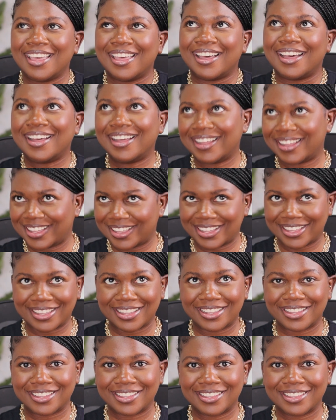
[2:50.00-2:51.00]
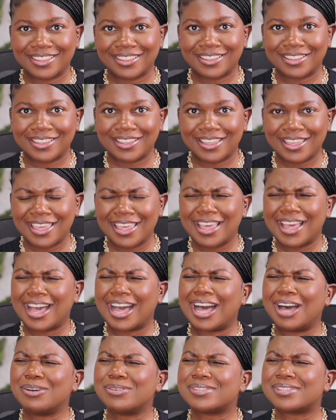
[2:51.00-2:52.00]
I
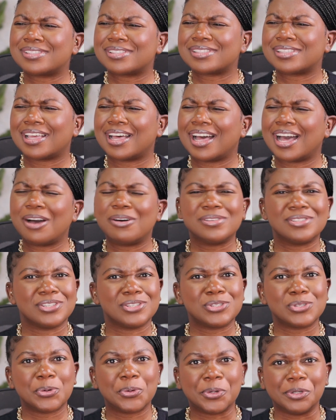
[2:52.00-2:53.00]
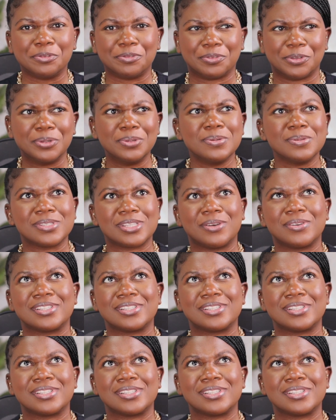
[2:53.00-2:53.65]
was just so confused.